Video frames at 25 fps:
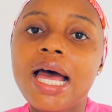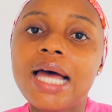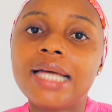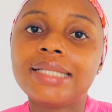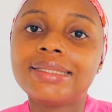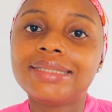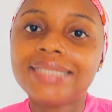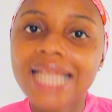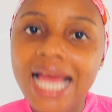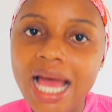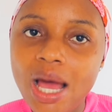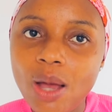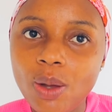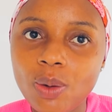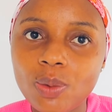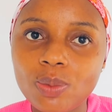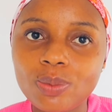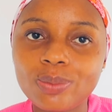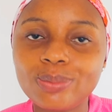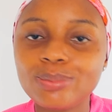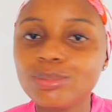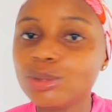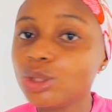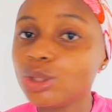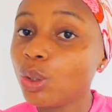
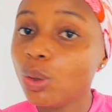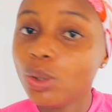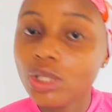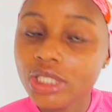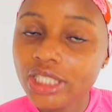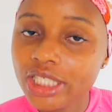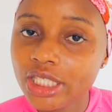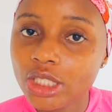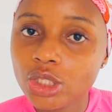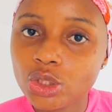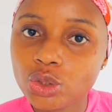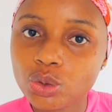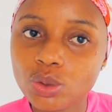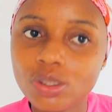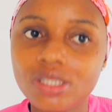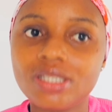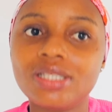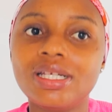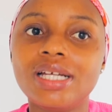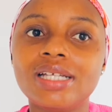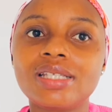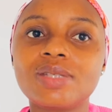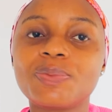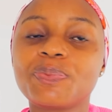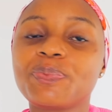Now the only issue is
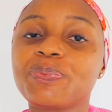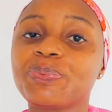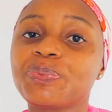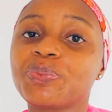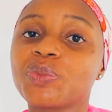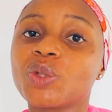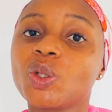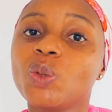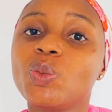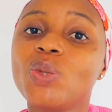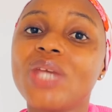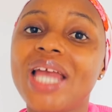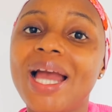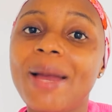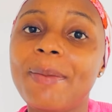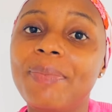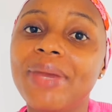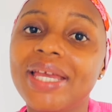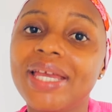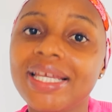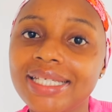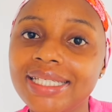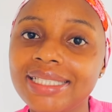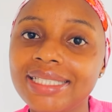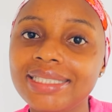that we are
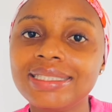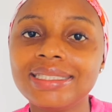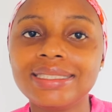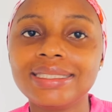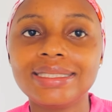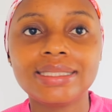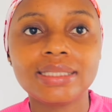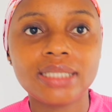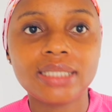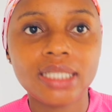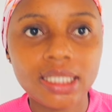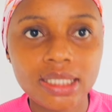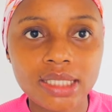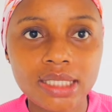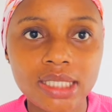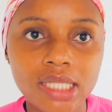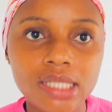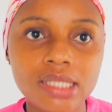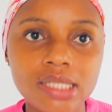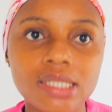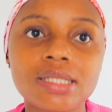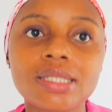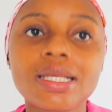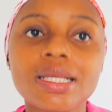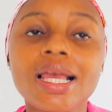begging the
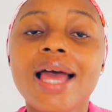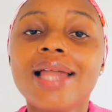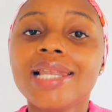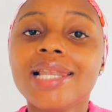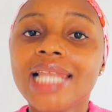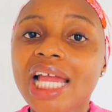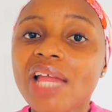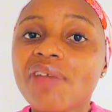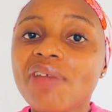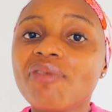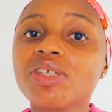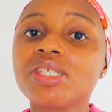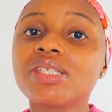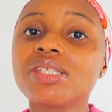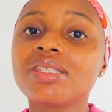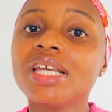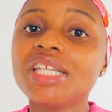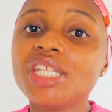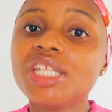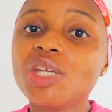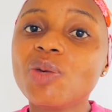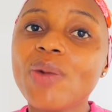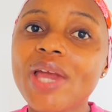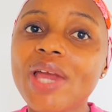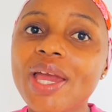agents. Like, if you
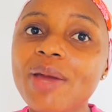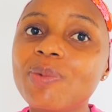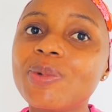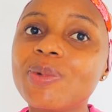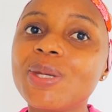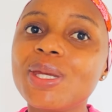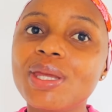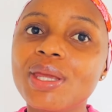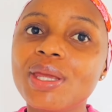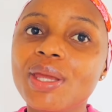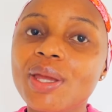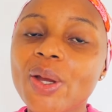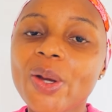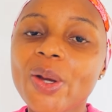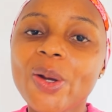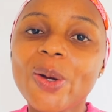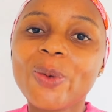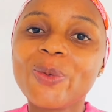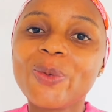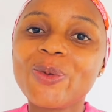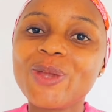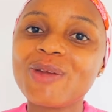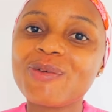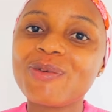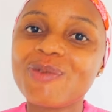see the way
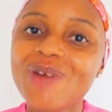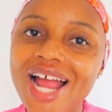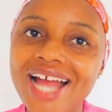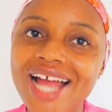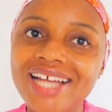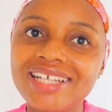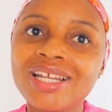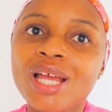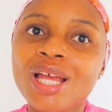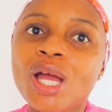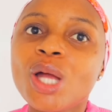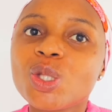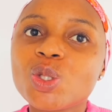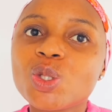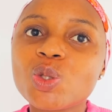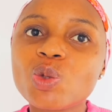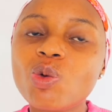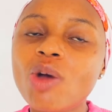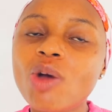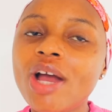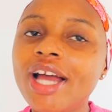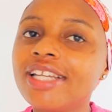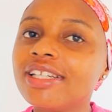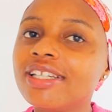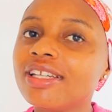we ran to
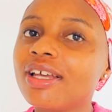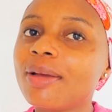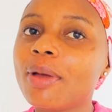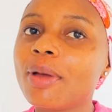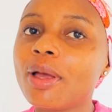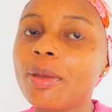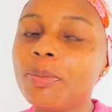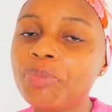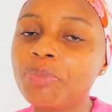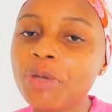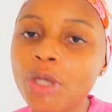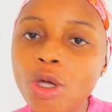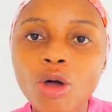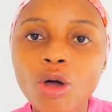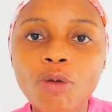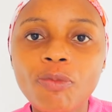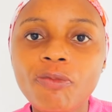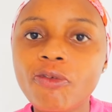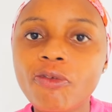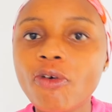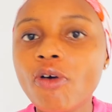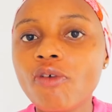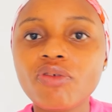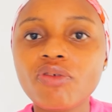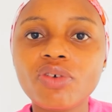go and pick up
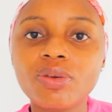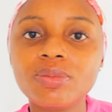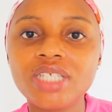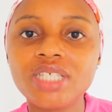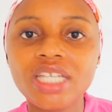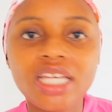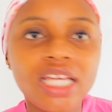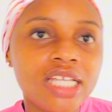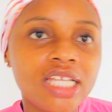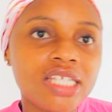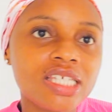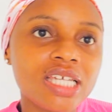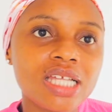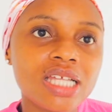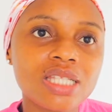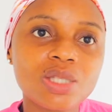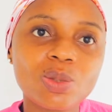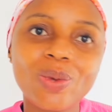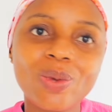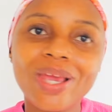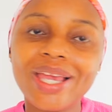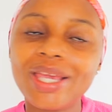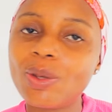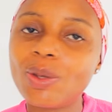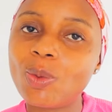phone from the agents
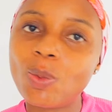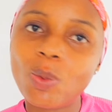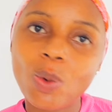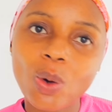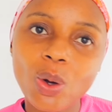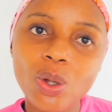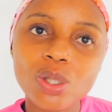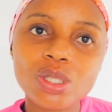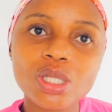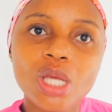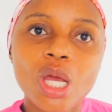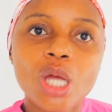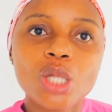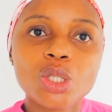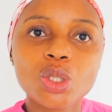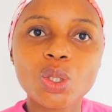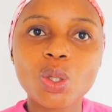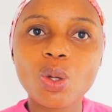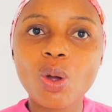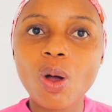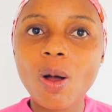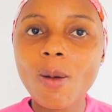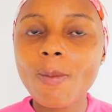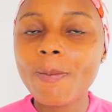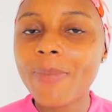where he was, to
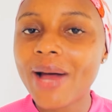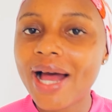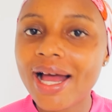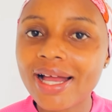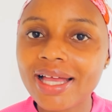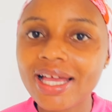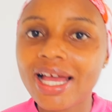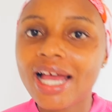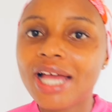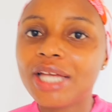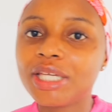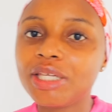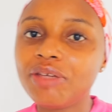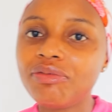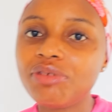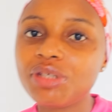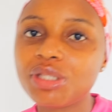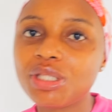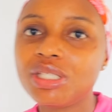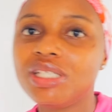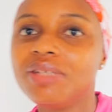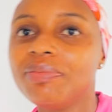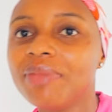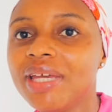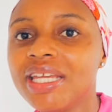come back, give it
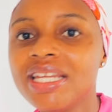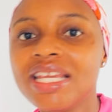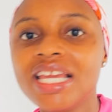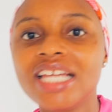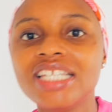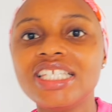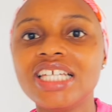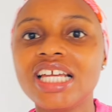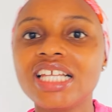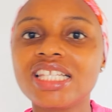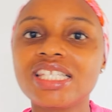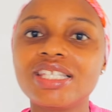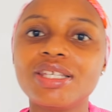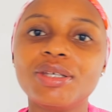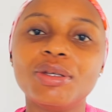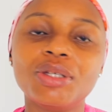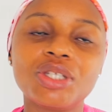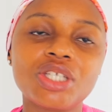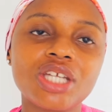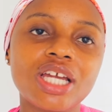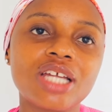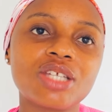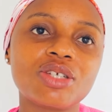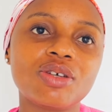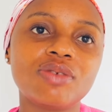to the main agent in
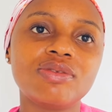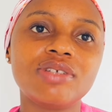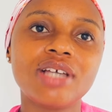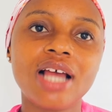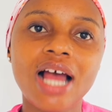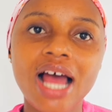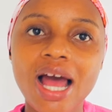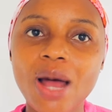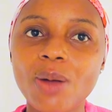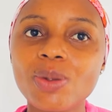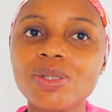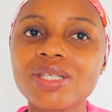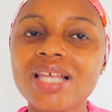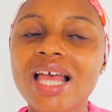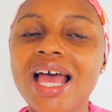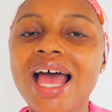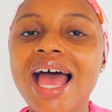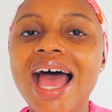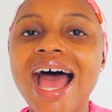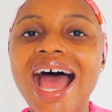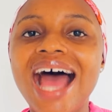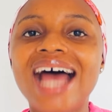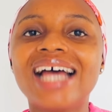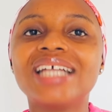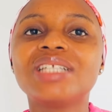charge of the house,
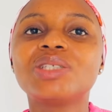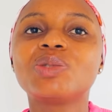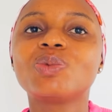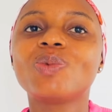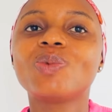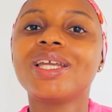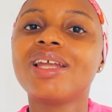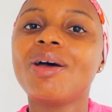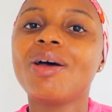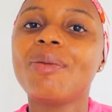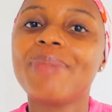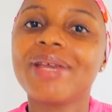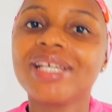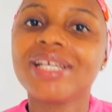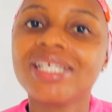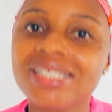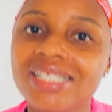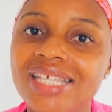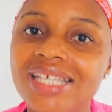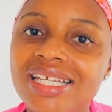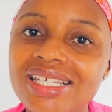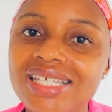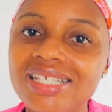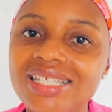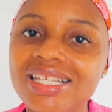and we are now begging
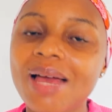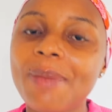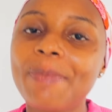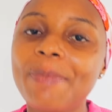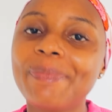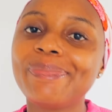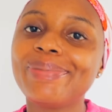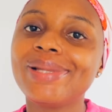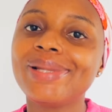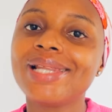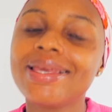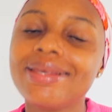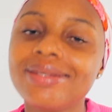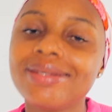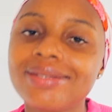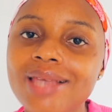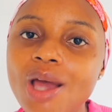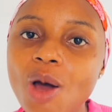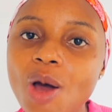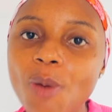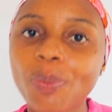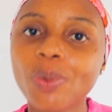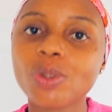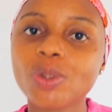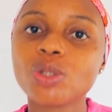the agent that please
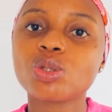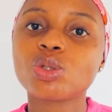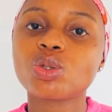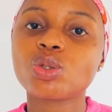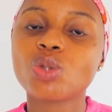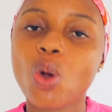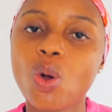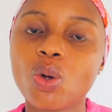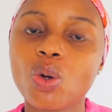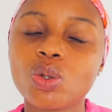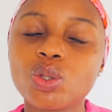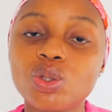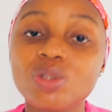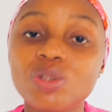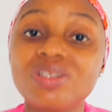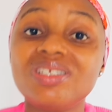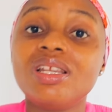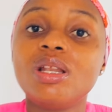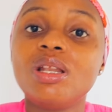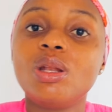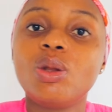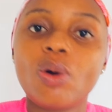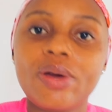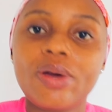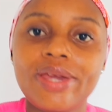help us talk to
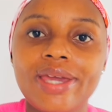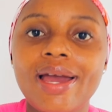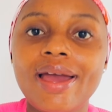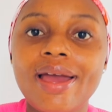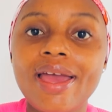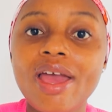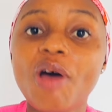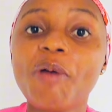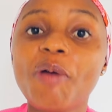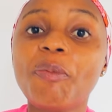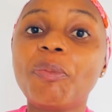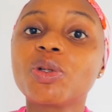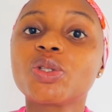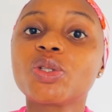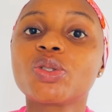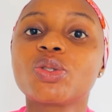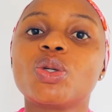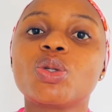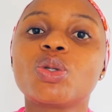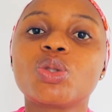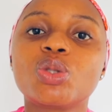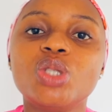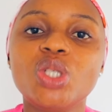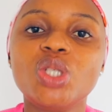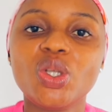the lawyer, help us
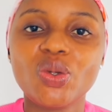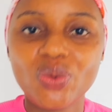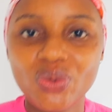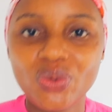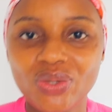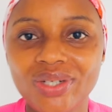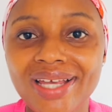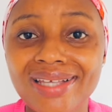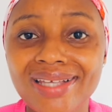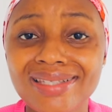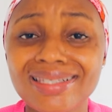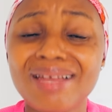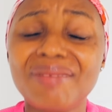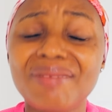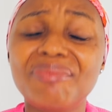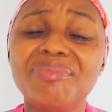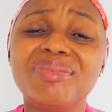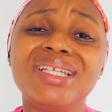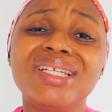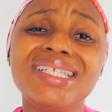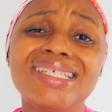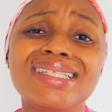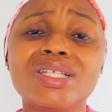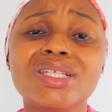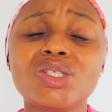talk to the owners, that
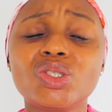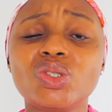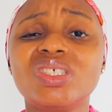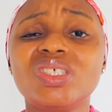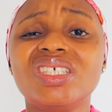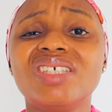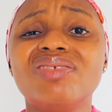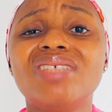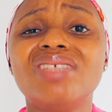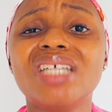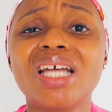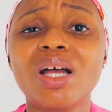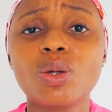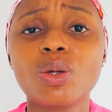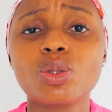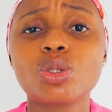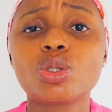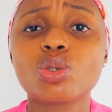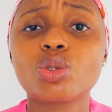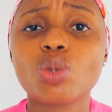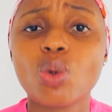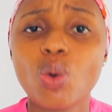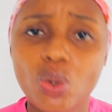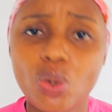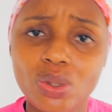please they should give the
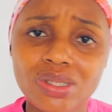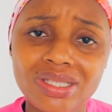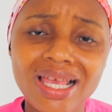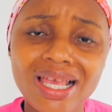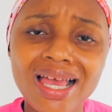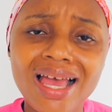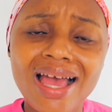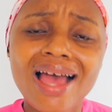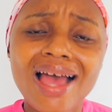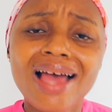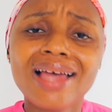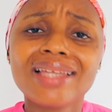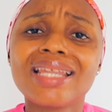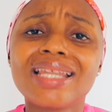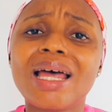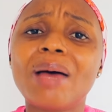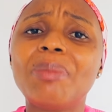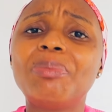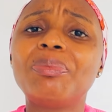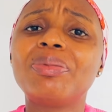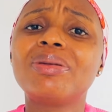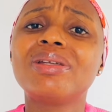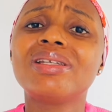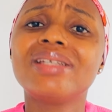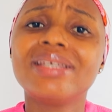house to us,
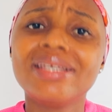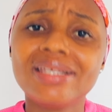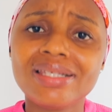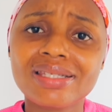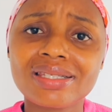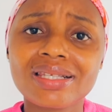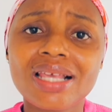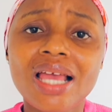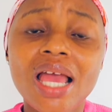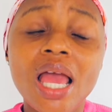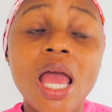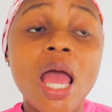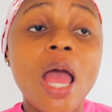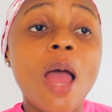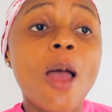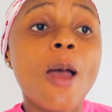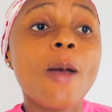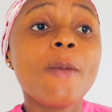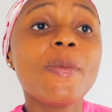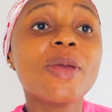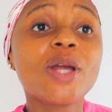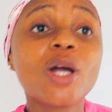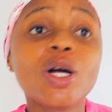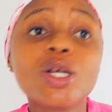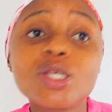that please.
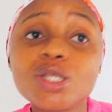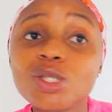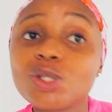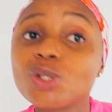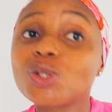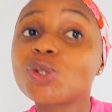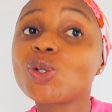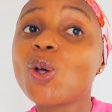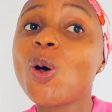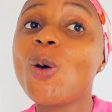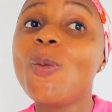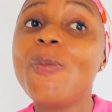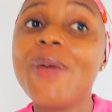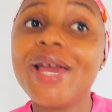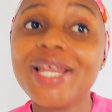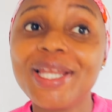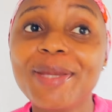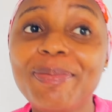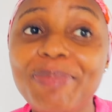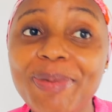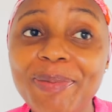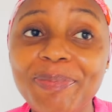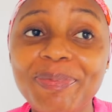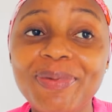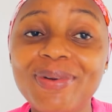Because so
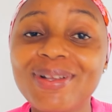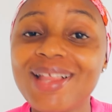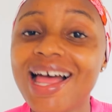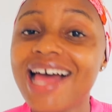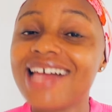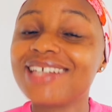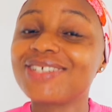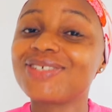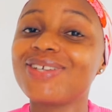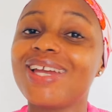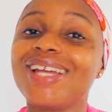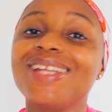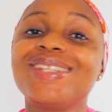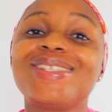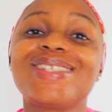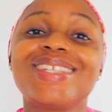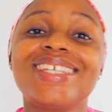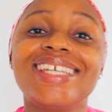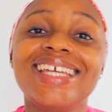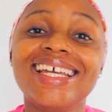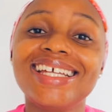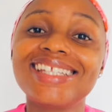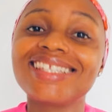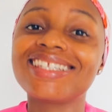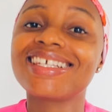many people are trying to
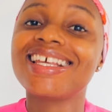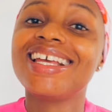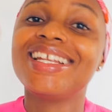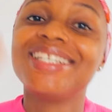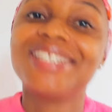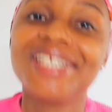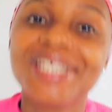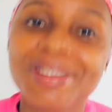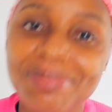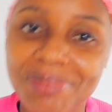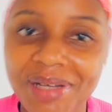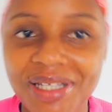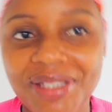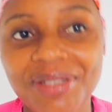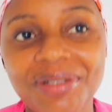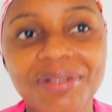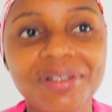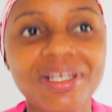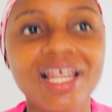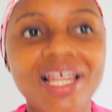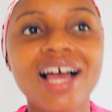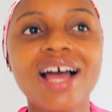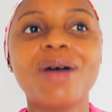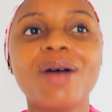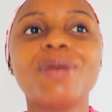get this
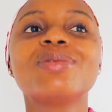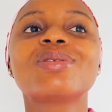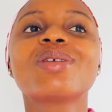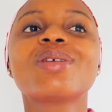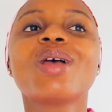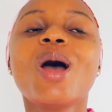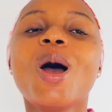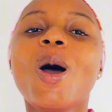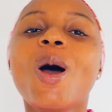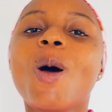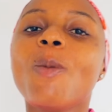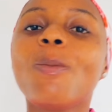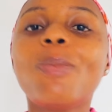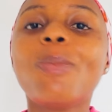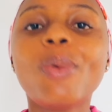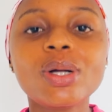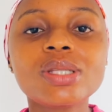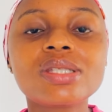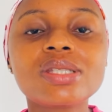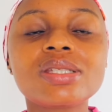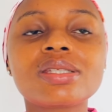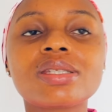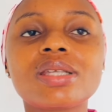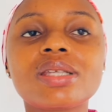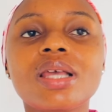particular house,
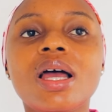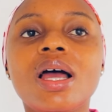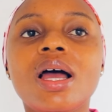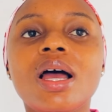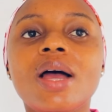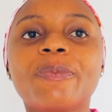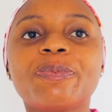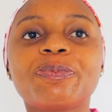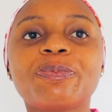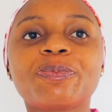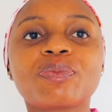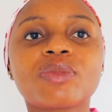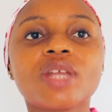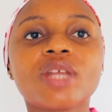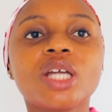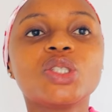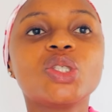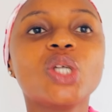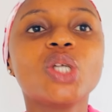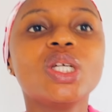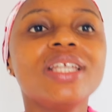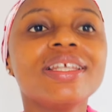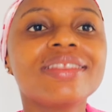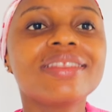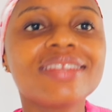but
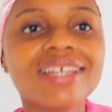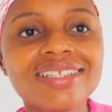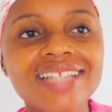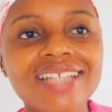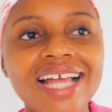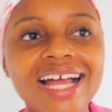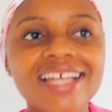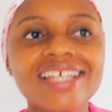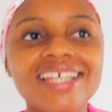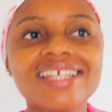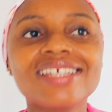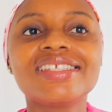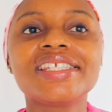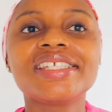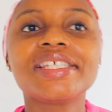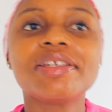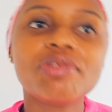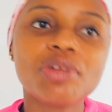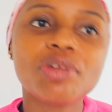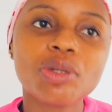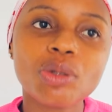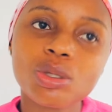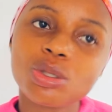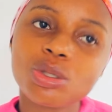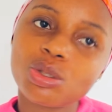the only thing that is
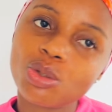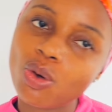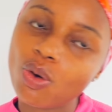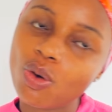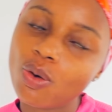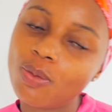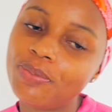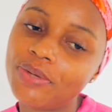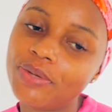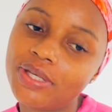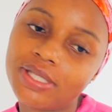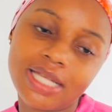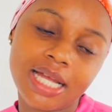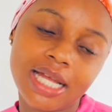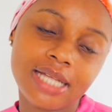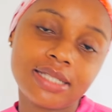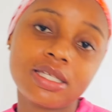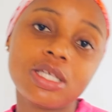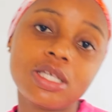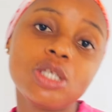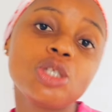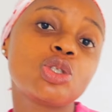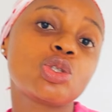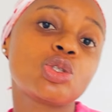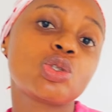giving us hope is
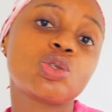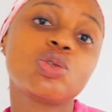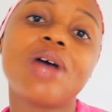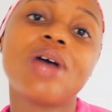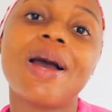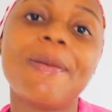that it's two